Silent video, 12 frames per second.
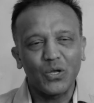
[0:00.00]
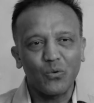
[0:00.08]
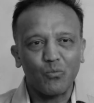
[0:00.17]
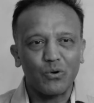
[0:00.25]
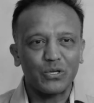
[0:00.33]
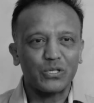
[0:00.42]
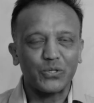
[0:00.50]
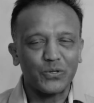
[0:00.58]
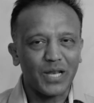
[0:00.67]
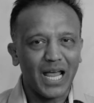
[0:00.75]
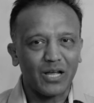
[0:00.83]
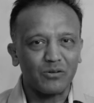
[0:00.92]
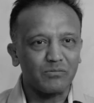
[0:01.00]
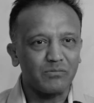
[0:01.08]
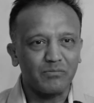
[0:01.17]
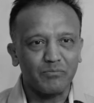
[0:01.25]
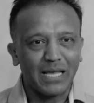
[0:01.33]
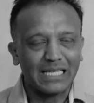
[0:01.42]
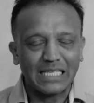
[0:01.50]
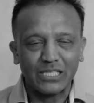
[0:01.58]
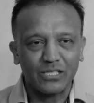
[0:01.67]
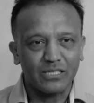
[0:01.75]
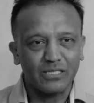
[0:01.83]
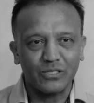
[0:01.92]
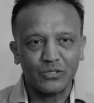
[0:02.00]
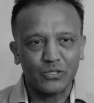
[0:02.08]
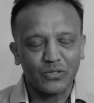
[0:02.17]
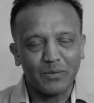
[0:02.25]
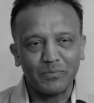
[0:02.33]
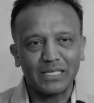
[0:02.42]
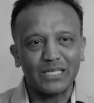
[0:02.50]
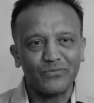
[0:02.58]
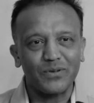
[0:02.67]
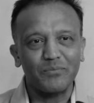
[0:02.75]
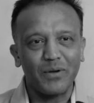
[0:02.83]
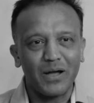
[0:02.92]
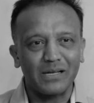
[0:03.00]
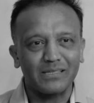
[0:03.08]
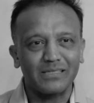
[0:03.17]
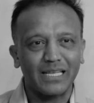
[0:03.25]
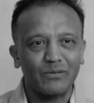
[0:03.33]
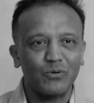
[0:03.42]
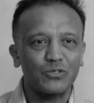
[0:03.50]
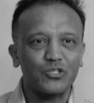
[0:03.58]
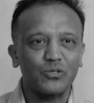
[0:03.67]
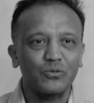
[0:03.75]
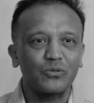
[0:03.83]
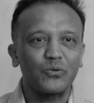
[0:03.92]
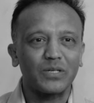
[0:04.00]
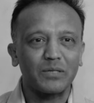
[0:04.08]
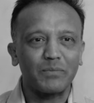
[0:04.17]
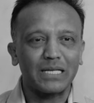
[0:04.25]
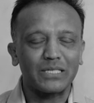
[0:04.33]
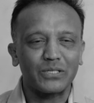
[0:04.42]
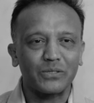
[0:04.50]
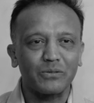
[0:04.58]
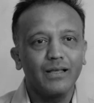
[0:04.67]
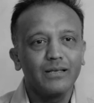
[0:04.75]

What you do now may lead you to completely different paths than what you thought it might do.